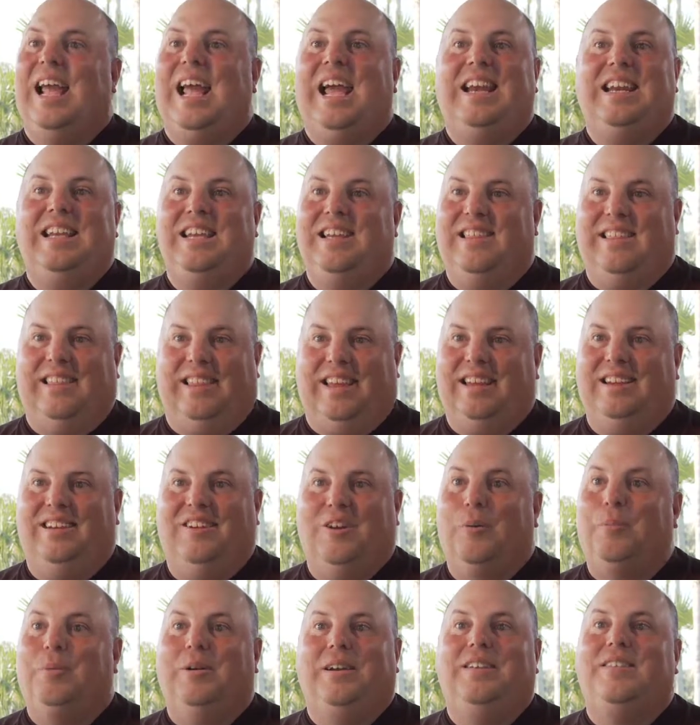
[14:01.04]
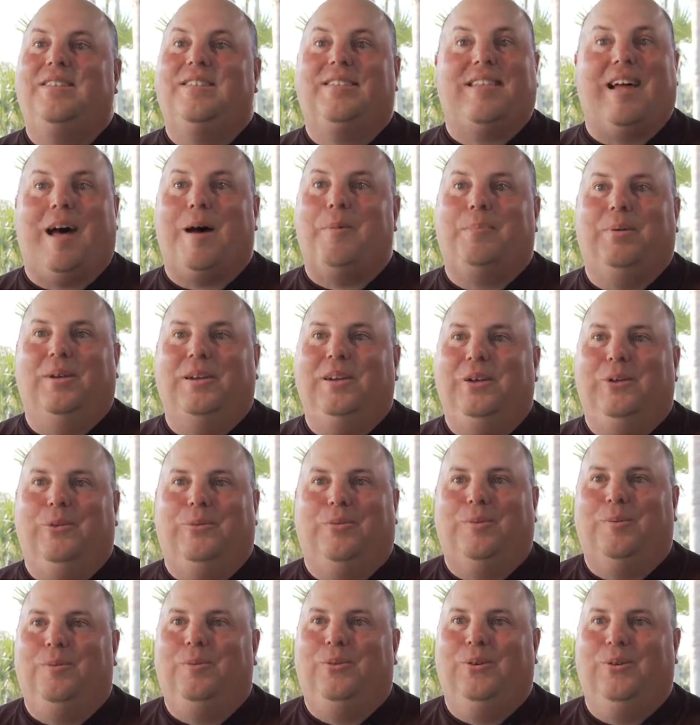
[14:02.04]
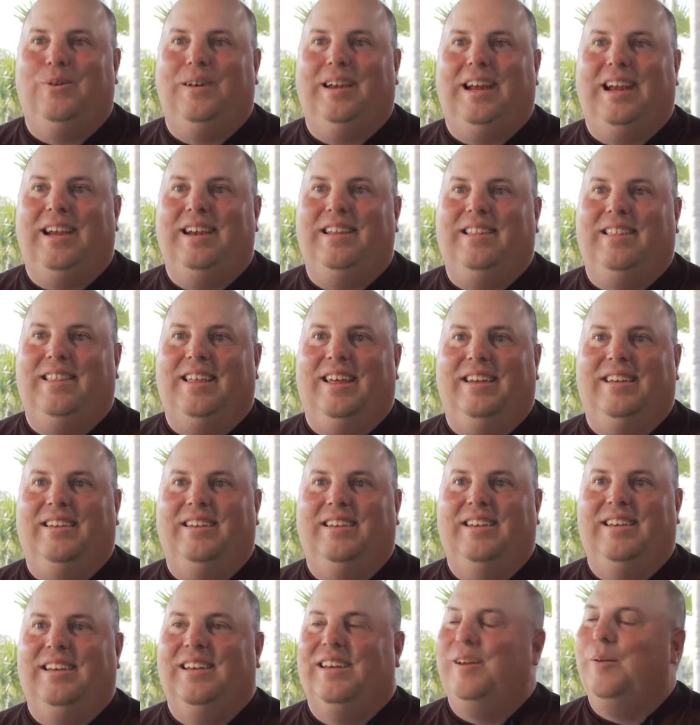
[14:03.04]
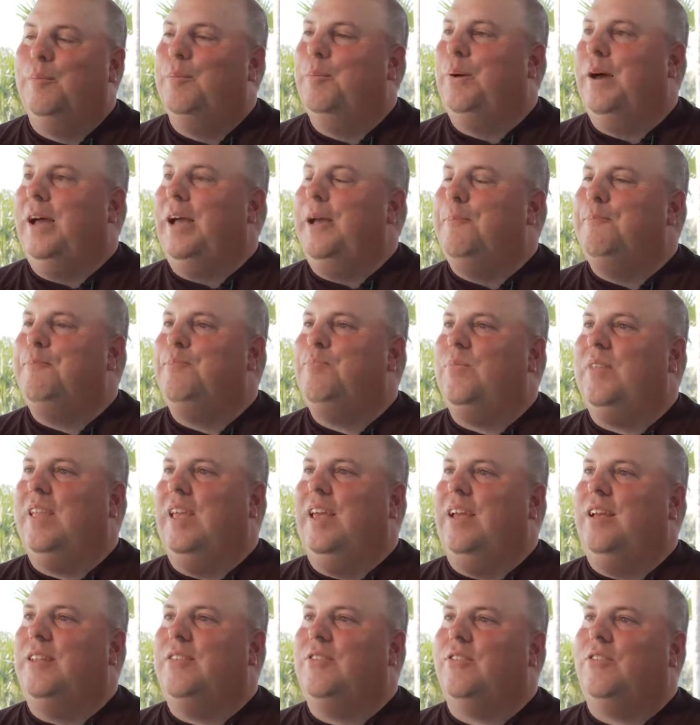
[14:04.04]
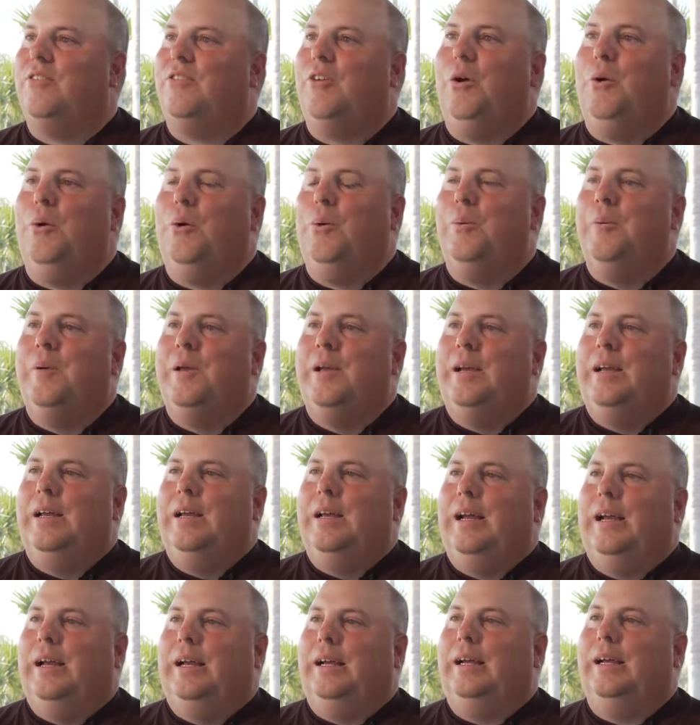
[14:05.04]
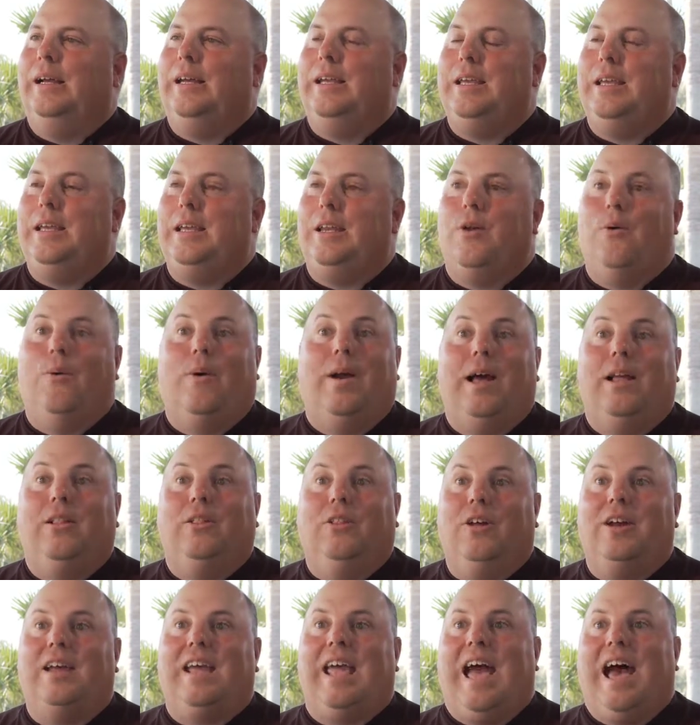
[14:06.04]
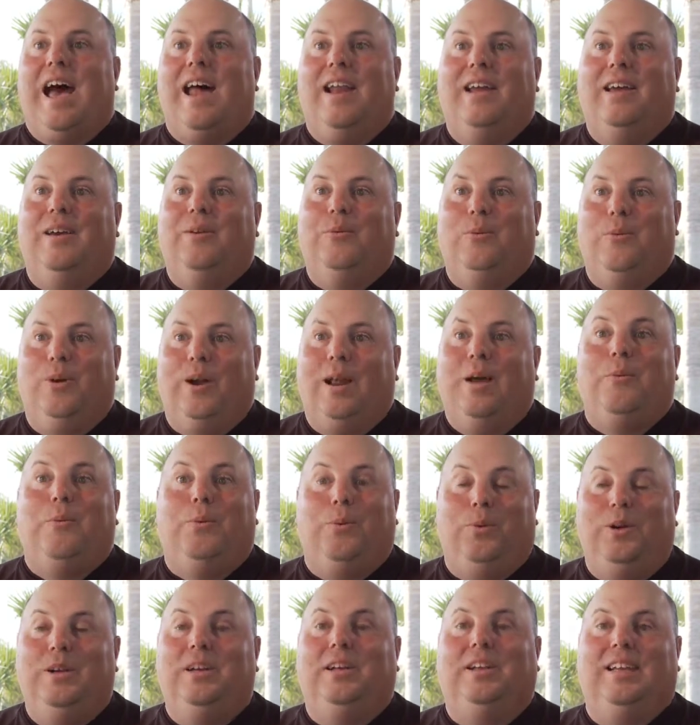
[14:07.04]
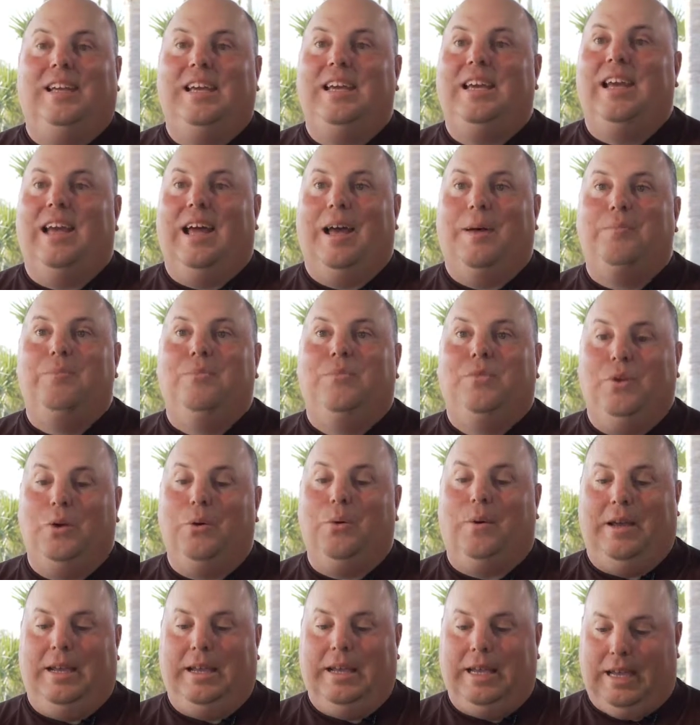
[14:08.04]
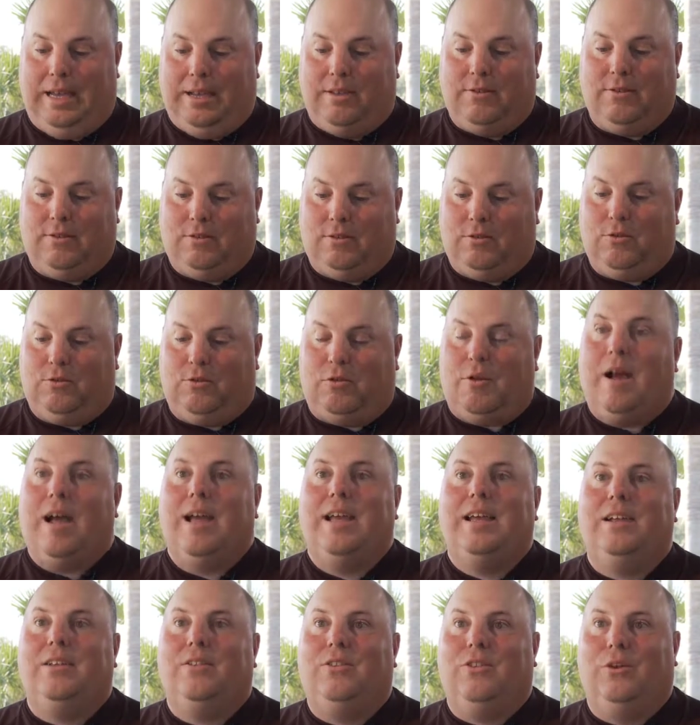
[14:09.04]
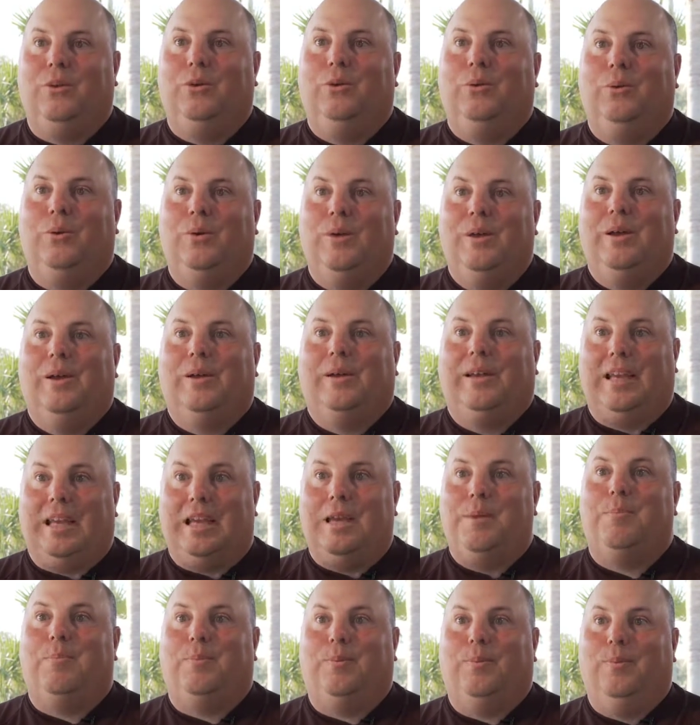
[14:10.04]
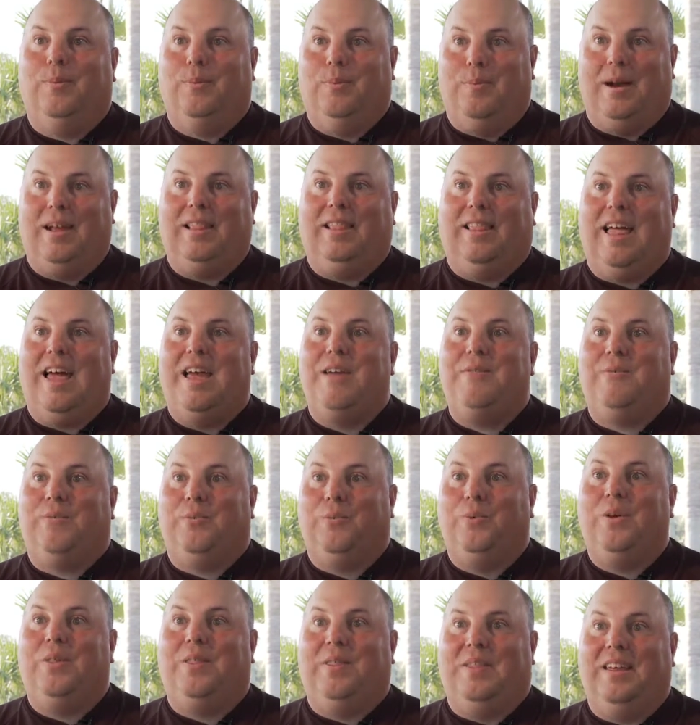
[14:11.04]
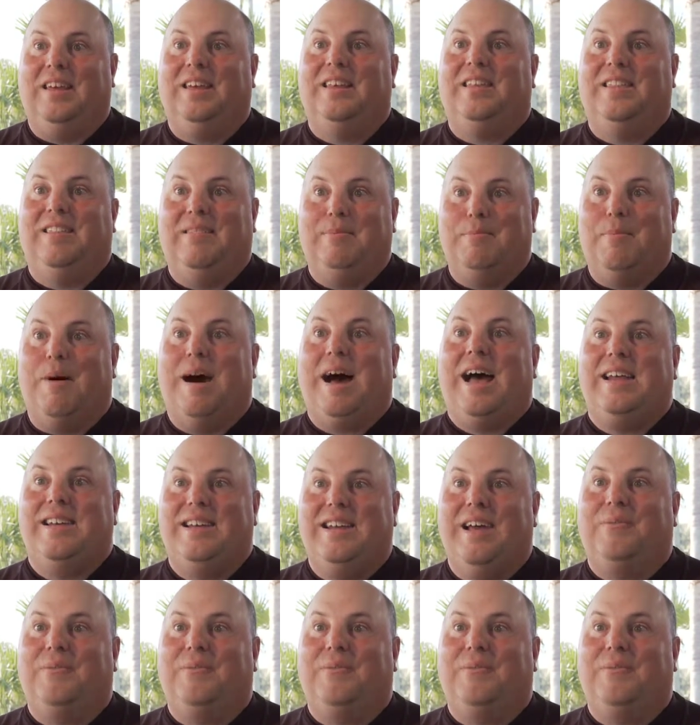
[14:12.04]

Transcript: anything. Nobody's stopping you from doing anything. But it's so, when I look at it, what I really am doing is trying to keep my life within my